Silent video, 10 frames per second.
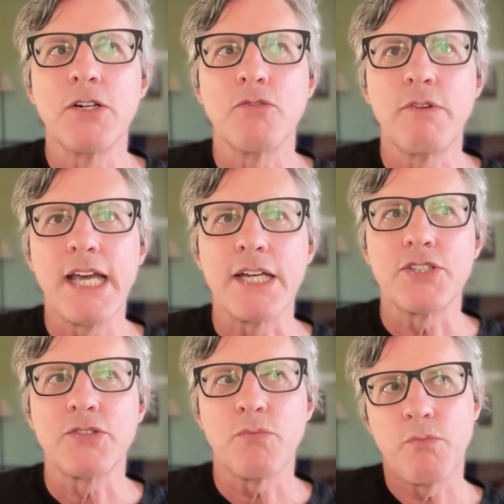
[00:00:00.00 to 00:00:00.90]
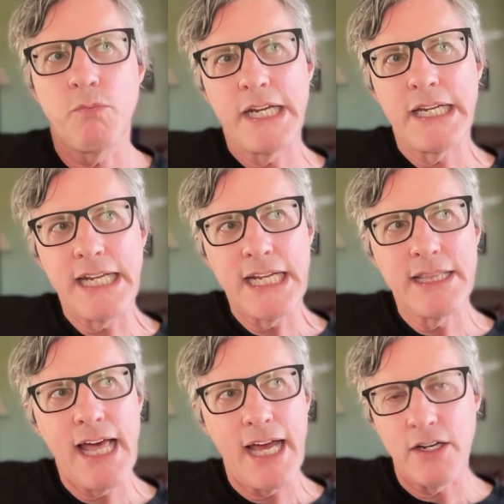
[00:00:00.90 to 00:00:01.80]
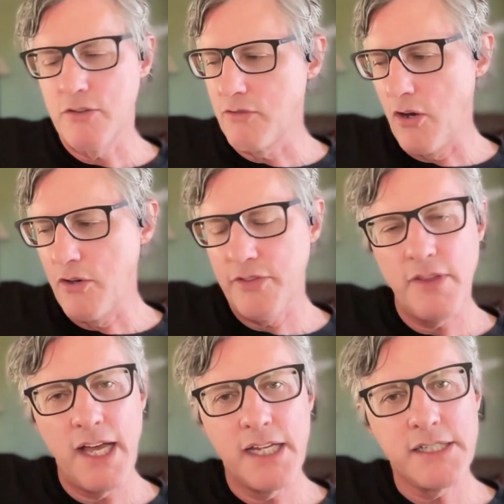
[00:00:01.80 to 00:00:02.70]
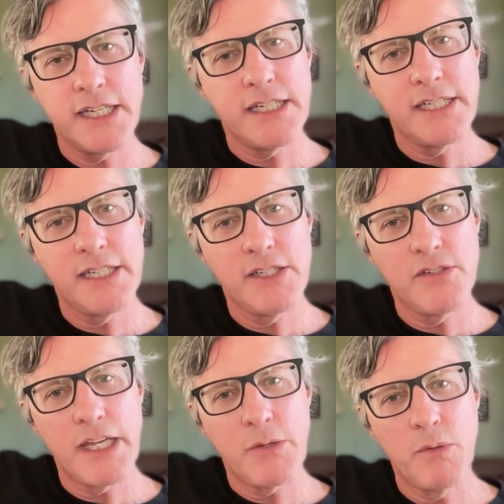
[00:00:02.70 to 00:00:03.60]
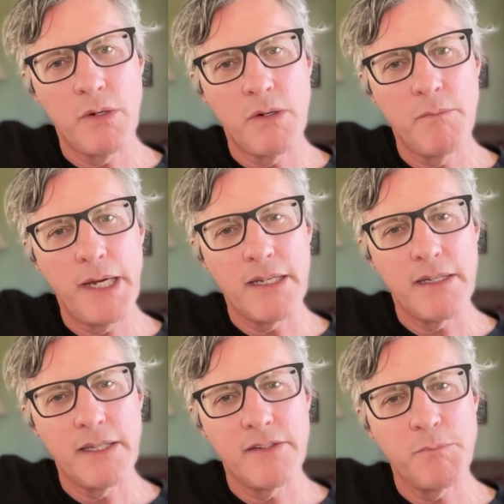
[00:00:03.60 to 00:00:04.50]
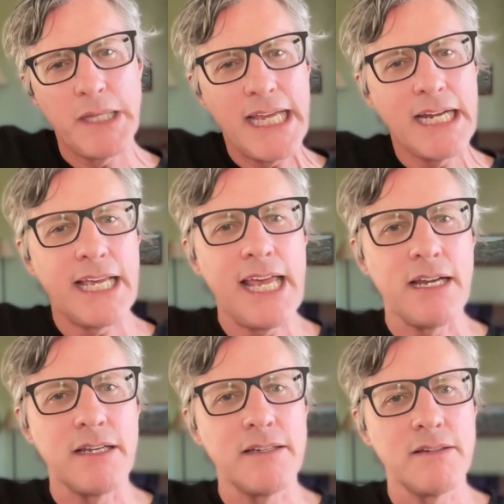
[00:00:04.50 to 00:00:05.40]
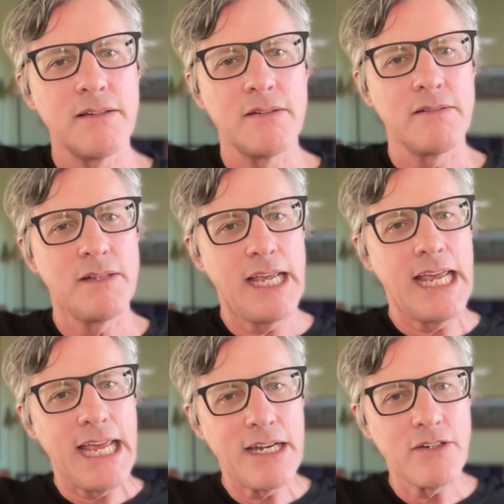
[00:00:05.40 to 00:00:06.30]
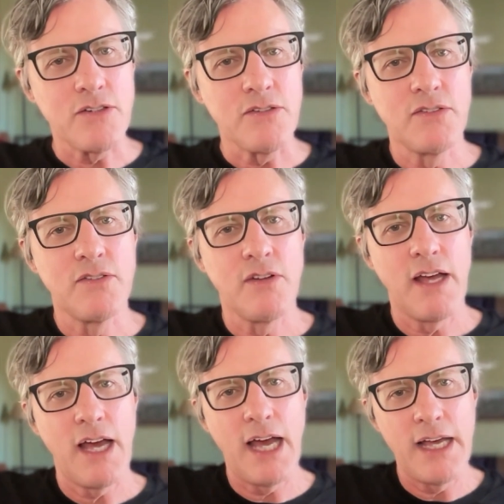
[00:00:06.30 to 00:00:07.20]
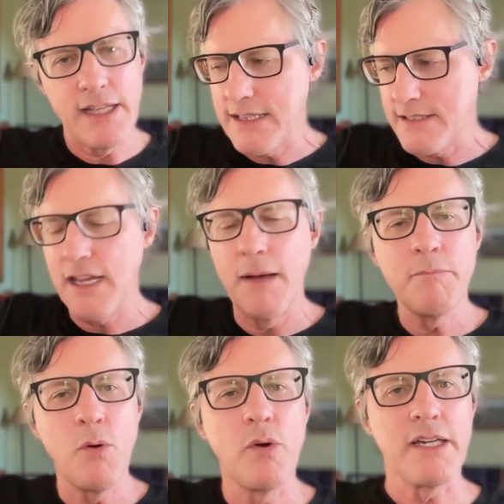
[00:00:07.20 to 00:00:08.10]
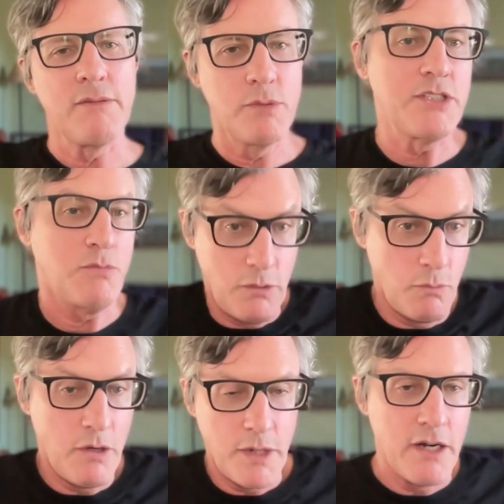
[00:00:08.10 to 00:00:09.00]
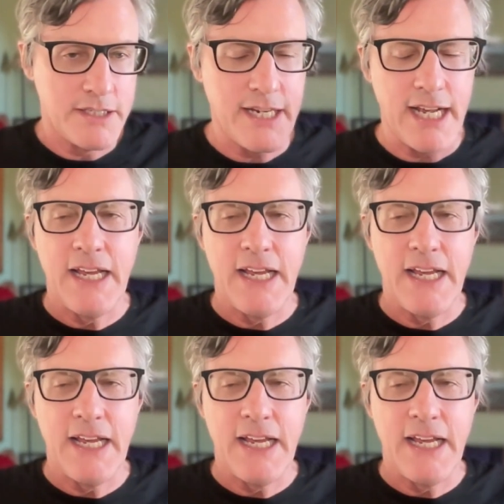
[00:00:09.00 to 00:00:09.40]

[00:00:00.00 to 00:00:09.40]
rich, we need that growth line to continue. Like, but this planet can't handle, at some point, where we are today,